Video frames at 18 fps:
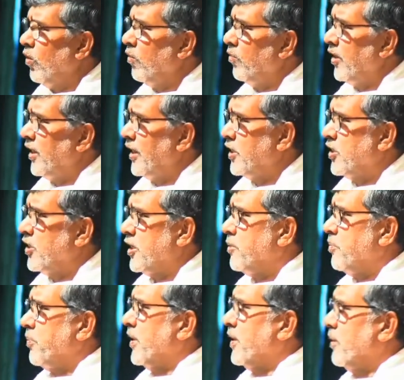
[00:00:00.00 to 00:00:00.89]
village has
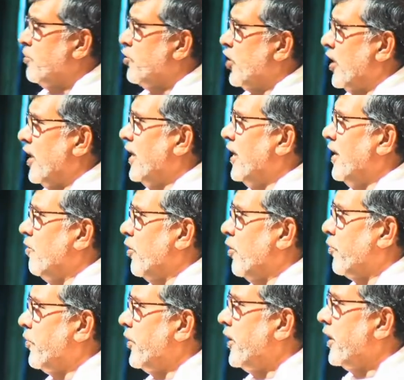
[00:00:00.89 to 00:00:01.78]
become child
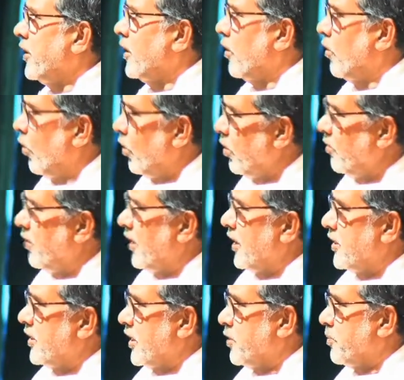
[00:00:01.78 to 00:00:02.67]
labor free and the whole
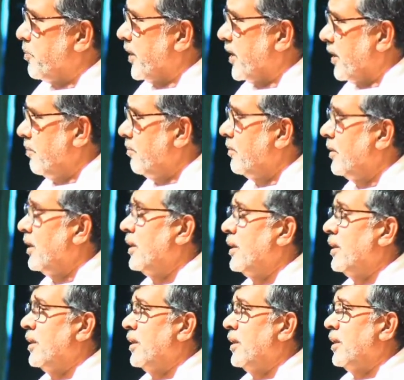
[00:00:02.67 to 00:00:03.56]
village has
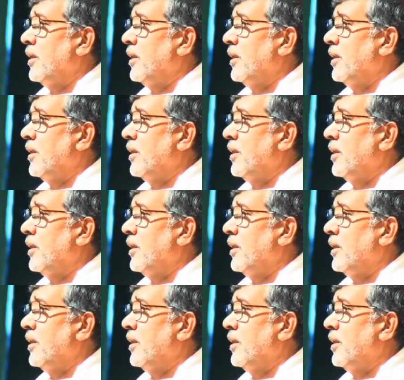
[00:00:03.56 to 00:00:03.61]
become